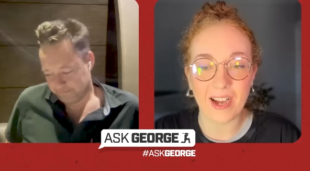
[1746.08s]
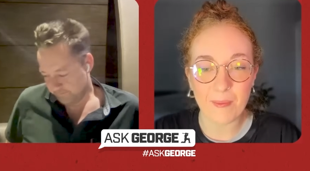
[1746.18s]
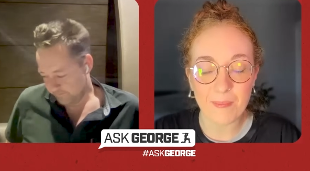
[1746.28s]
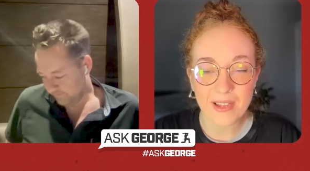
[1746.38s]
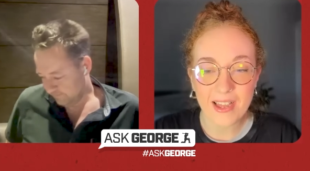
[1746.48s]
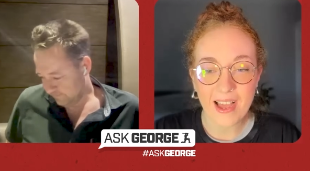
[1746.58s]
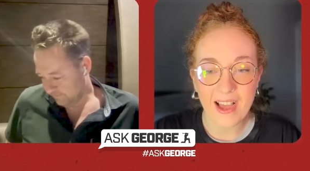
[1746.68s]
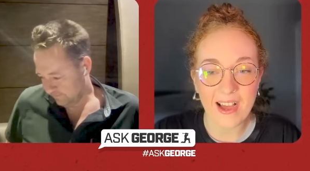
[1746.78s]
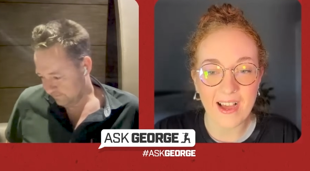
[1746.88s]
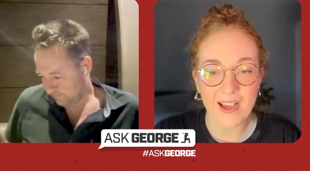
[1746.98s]
Speaker 1: Cup,
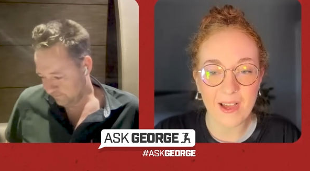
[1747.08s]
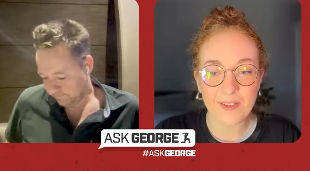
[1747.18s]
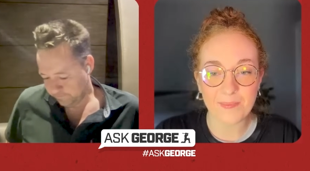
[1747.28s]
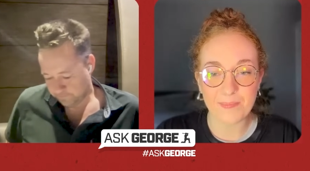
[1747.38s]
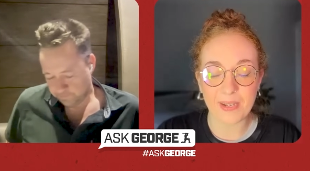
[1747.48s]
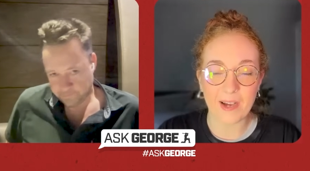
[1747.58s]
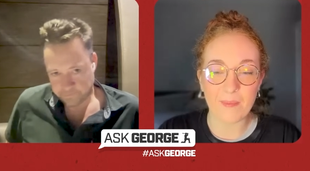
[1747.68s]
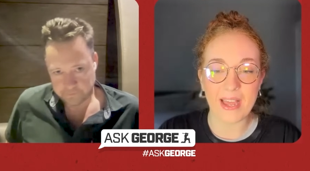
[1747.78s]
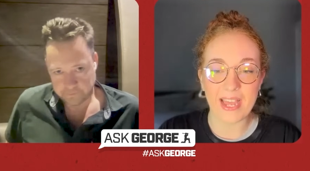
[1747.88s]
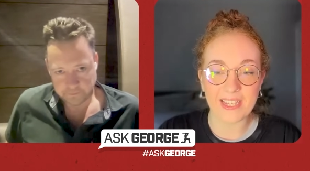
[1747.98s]
uh,
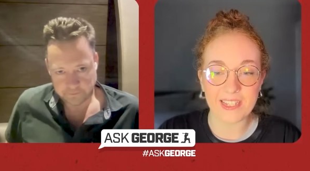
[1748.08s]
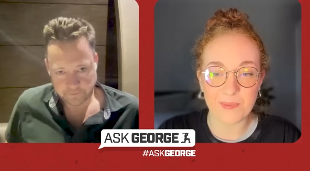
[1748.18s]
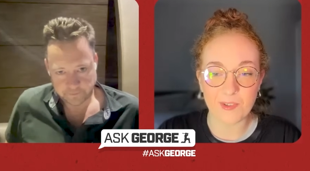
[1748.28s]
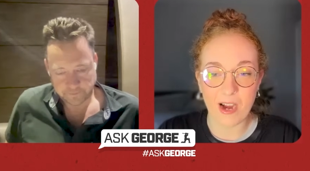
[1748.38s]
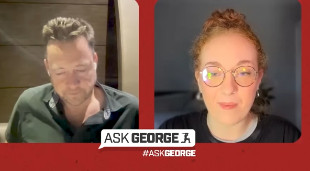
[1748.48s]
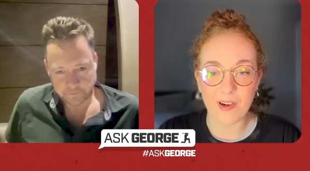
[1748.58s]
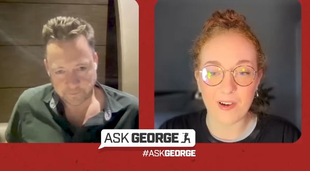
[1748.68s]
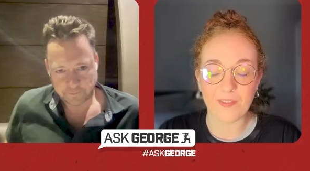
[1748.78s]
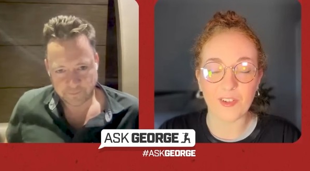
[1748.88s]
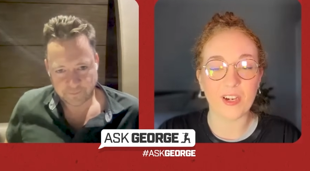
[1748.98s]
become a subscriber
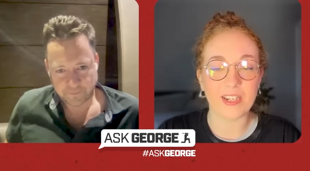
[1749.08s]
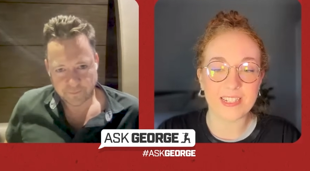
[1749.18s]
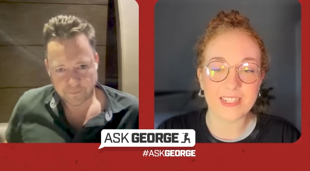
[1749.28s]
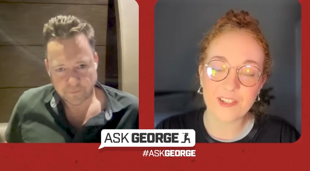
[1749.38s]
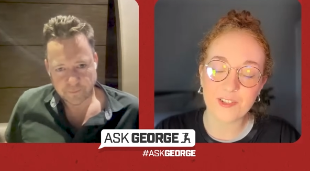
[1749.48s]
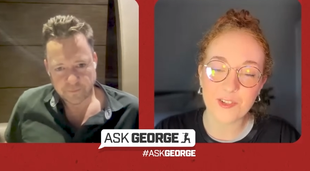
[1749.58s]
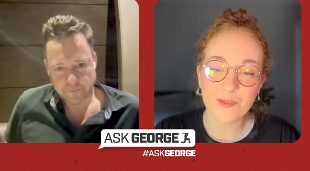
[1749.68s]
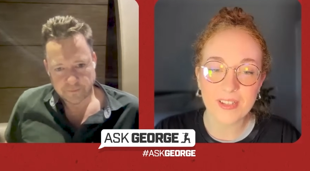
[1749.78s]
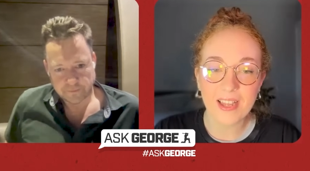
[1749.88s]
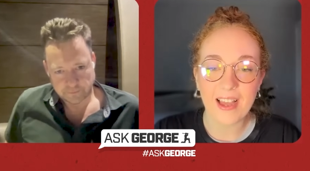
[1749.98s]
of the Cricketer
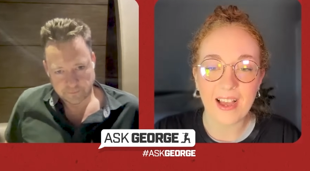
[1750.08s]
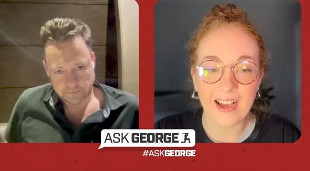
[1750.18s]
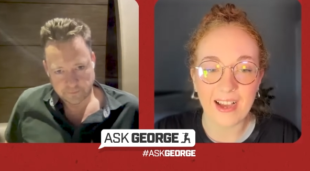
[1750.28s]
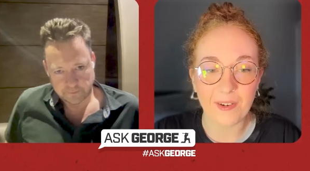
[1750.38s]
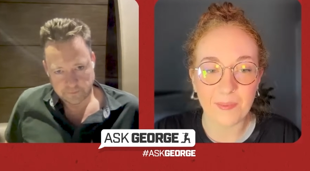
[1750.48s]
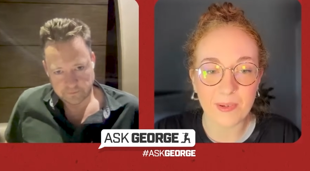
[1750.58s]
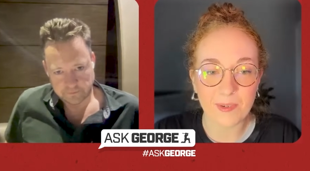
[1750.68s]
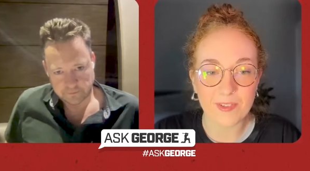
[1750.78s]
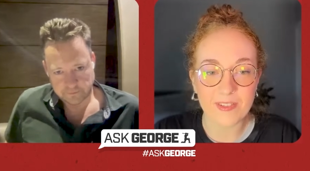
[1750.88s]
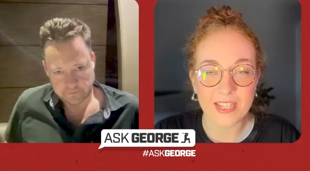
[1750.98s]
Digital, and we
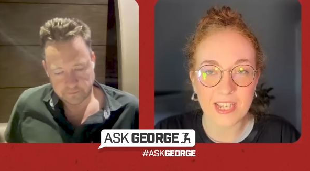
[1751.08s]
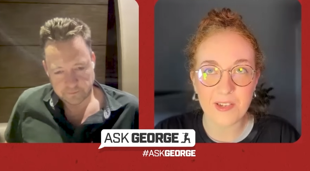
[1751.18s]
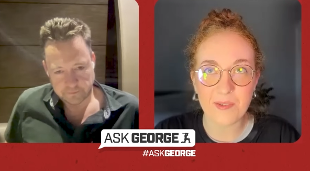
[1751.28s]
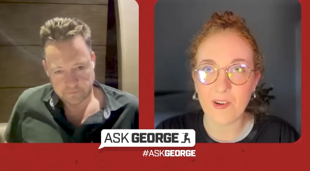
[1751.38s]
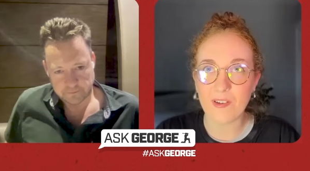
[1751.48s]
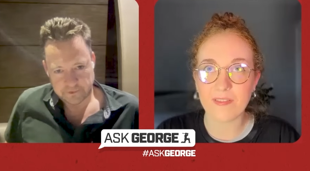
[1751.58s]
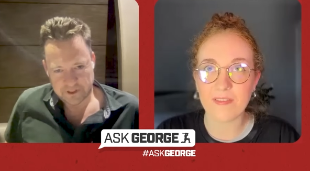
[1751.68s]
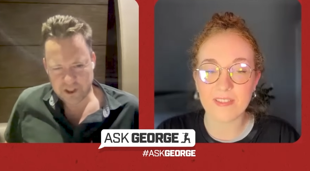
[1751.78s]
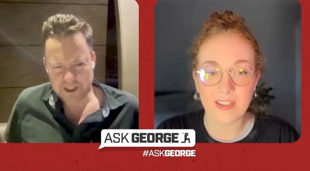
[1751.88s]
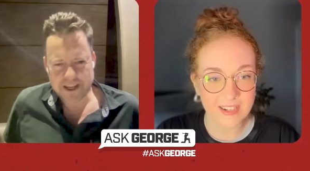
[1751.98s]
will see you on.
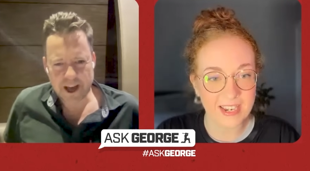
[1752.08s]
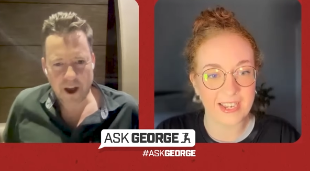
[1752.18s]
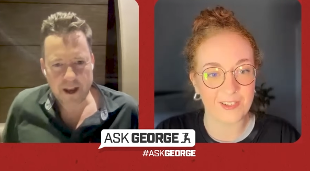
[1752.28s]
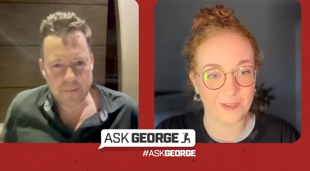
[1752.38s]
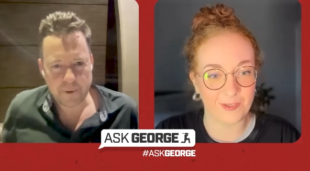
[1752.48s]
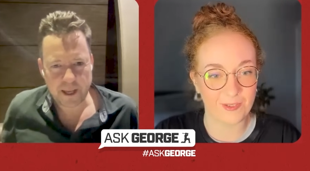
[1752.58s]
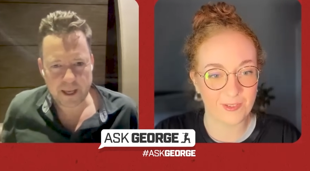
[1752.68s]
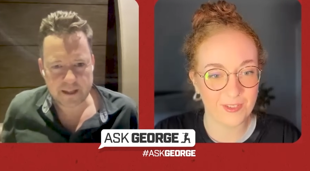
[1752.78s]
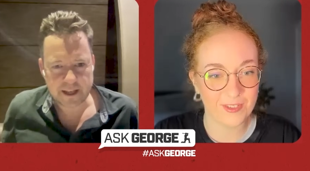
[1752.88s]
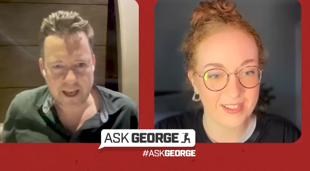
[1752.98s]
It's just
Speaker 2: nine
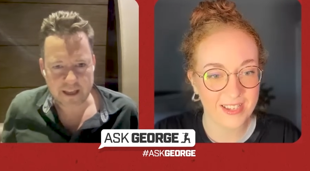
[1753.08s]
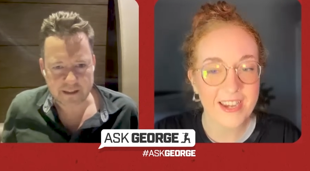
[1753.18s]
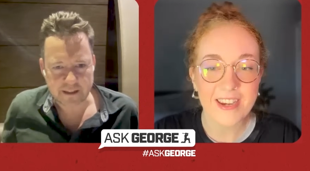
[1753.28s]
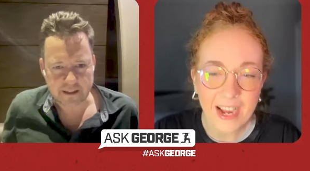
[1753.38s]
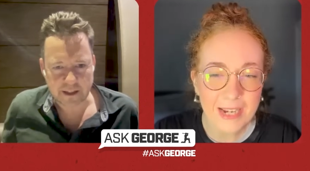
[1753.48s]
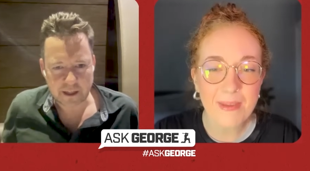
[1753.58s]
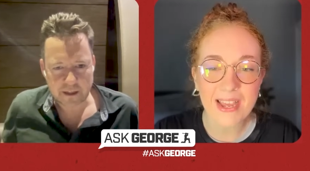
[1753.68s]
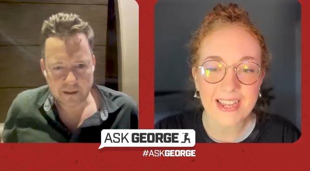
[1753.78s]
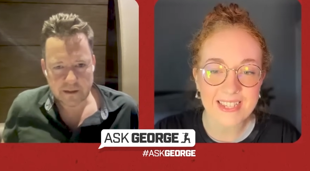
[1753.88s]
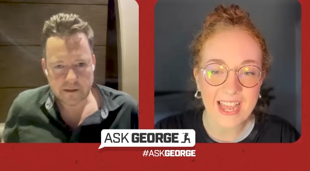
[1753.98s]
p a day. Is
Speaker 1: nine
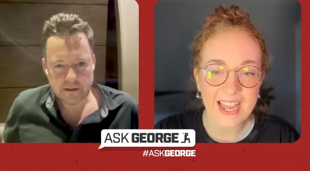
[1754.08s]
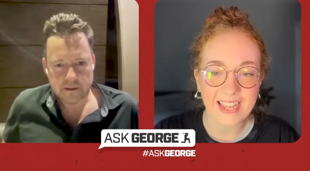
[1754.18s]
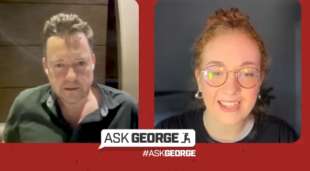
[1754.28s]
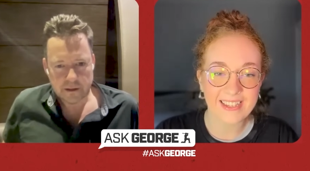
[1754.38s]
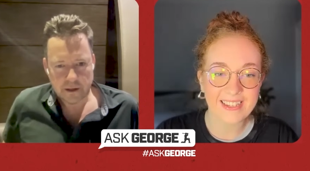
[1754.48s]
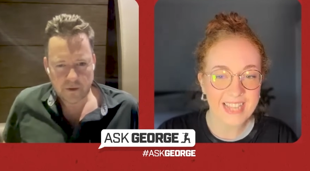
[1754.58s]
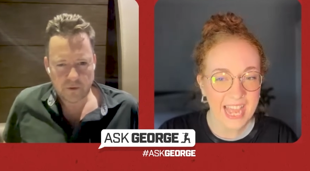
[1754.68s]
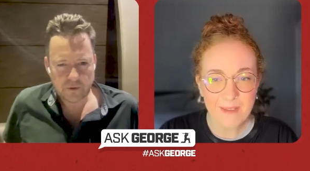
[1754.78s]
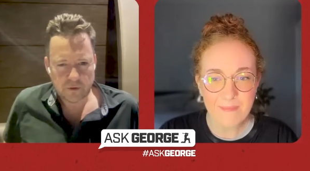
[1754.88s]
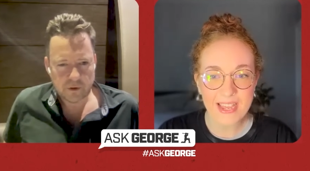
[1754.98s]
p a day? I
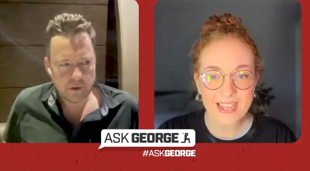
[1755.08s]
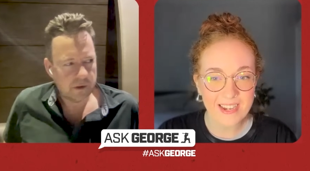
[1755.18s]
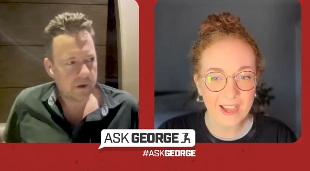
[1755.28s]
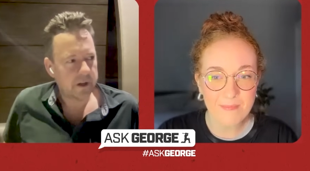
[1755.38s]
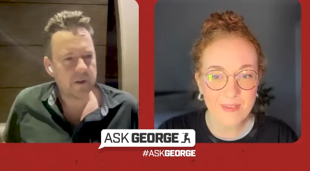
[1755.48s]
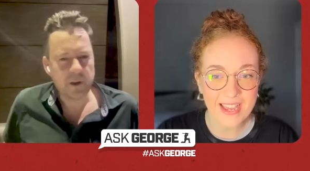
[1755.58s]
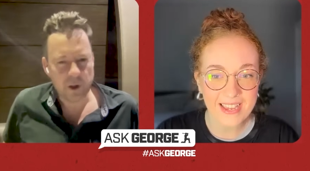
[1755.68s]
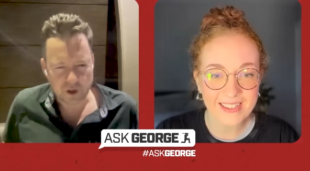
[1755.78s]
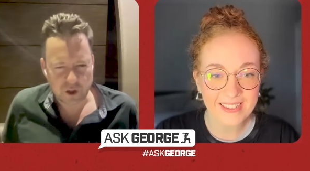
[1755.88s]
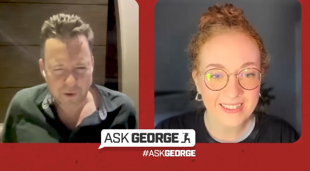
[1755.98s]
don't. 9p. do don't
Speaker 2: think
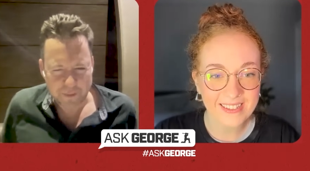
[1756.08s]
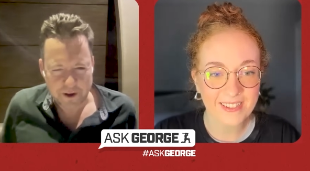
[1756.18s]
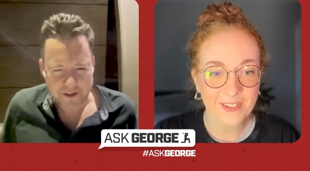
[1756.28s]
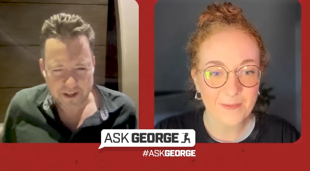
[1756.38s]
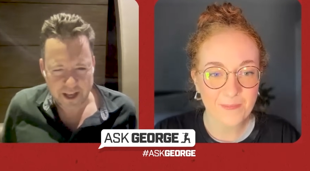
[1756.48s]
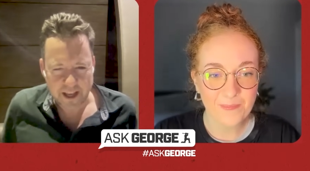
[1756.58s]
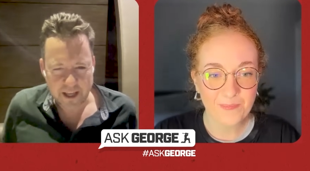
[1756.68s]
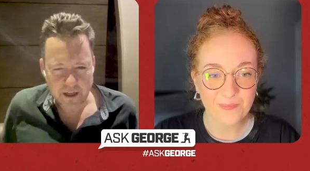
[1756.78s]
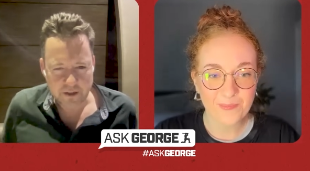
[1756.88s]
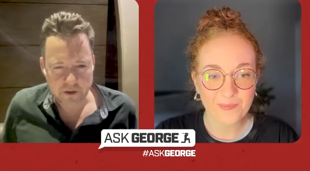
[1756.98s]
you could do it by the
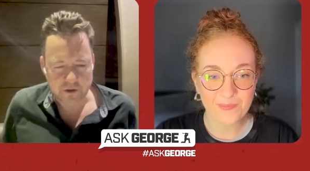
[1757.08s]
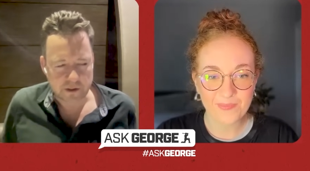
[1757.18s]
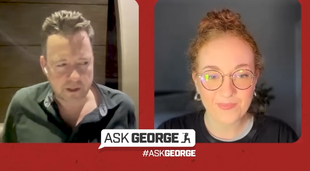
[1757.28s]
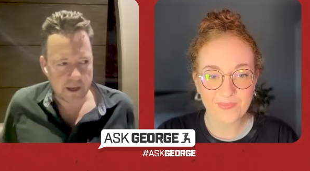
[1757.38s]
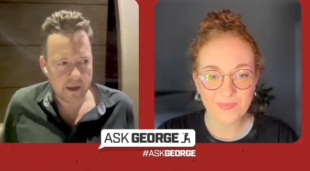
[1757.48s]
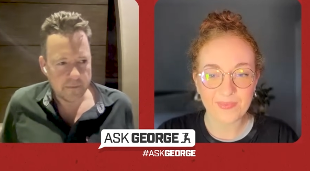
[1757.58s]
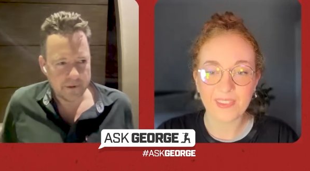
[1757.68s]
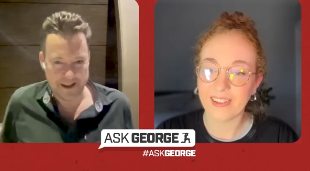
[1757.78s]
day. I should say, but